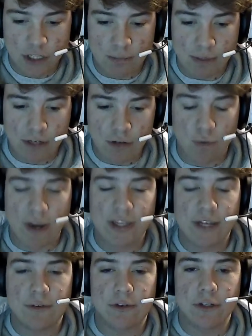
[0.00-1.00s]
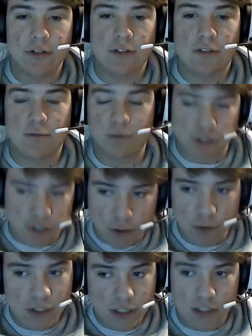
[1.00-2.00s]
Which can be greatly
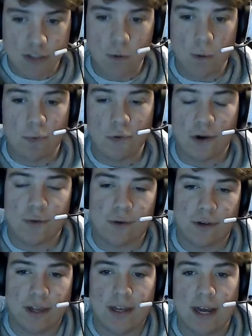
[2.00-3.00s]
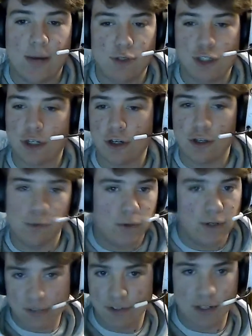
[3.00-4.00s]
reduced to a point where like I'm sure you
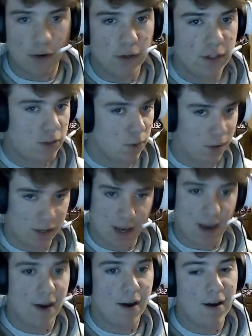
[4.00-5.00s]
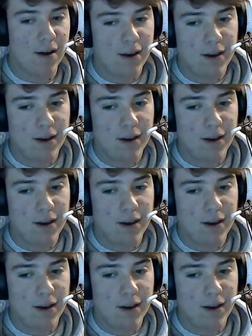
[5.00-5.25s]
wouldn't even notice or care.